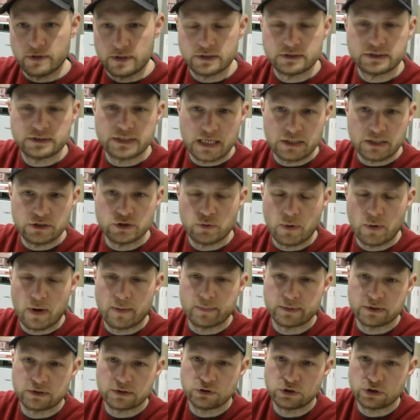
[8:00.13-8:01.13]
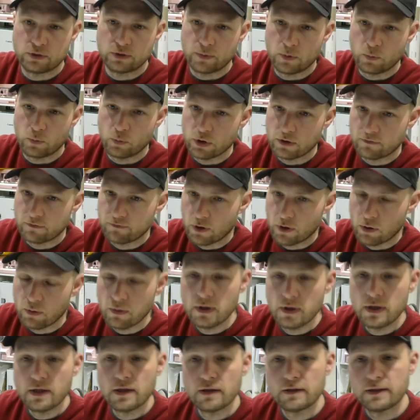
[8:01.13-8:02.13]
send to Amazon shipment workflow.
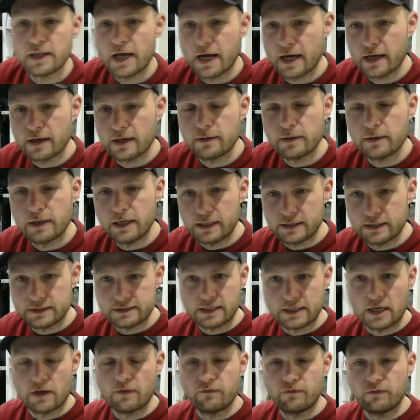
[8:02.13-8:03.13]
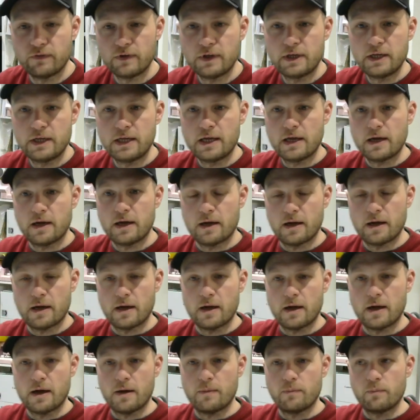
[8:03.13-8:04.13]
That in itself
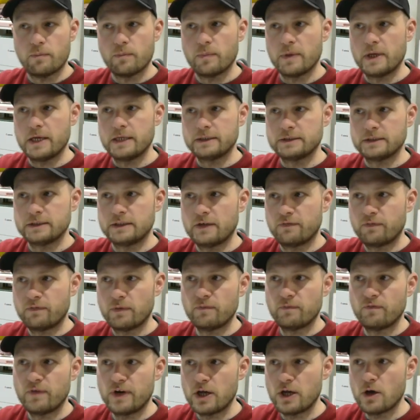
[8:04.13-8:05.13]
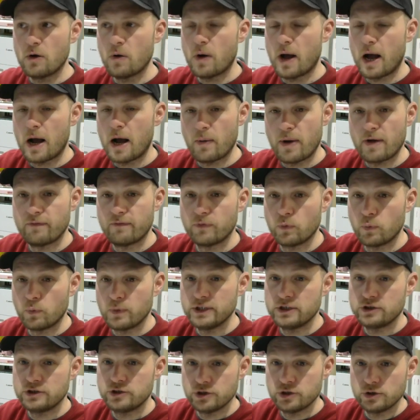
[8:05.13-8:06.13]
is a different video. However,
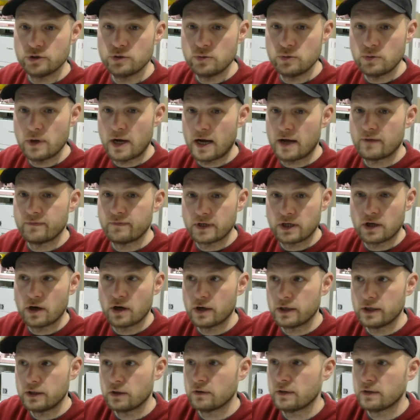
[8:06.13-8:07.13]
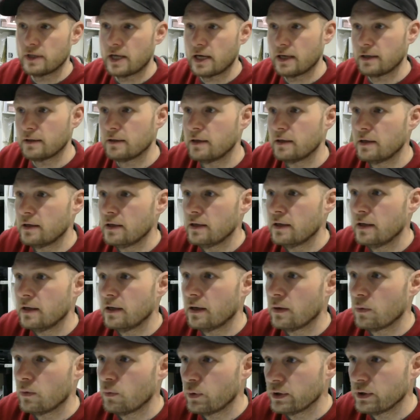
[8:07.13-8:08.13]
we do have a guide on that,
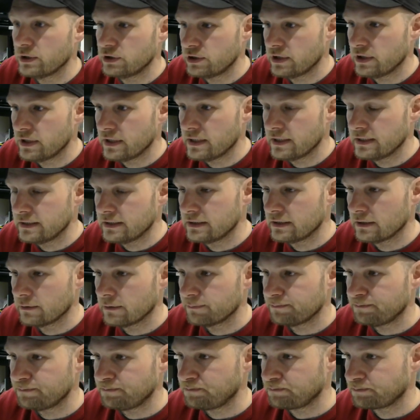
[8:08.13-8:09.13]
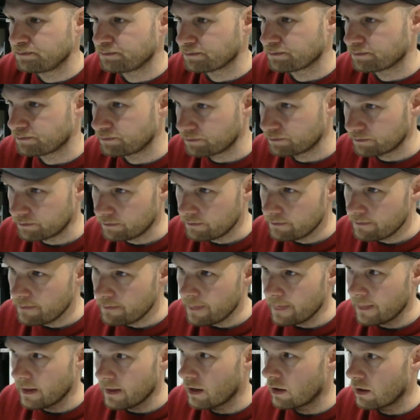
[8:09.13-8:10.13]
which is
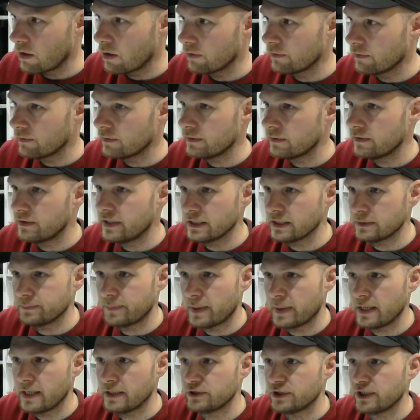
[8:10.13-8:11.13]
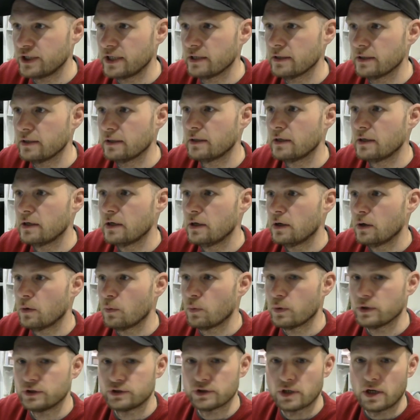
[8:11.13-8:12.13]
on this page here,
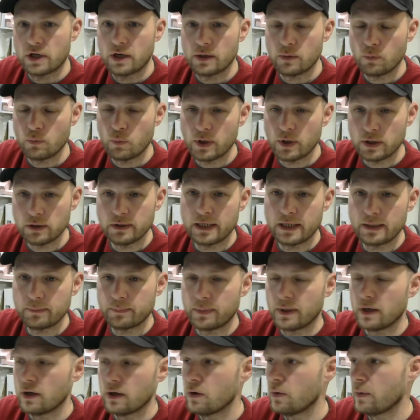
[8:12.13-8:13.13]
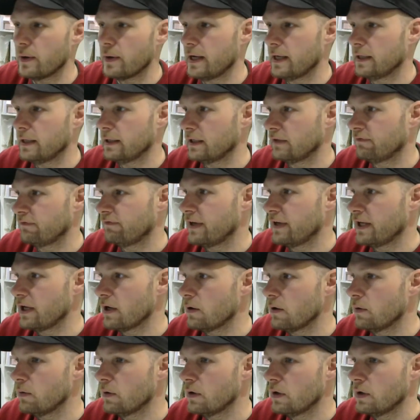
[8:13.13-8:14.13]
which I will link below in this
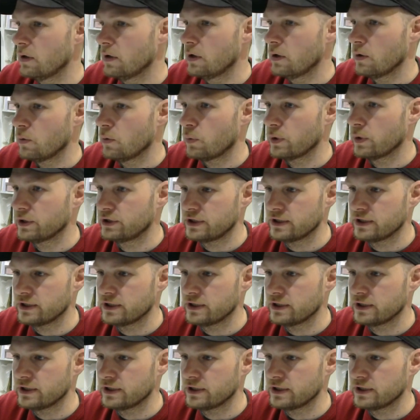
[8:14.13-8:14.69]
video, which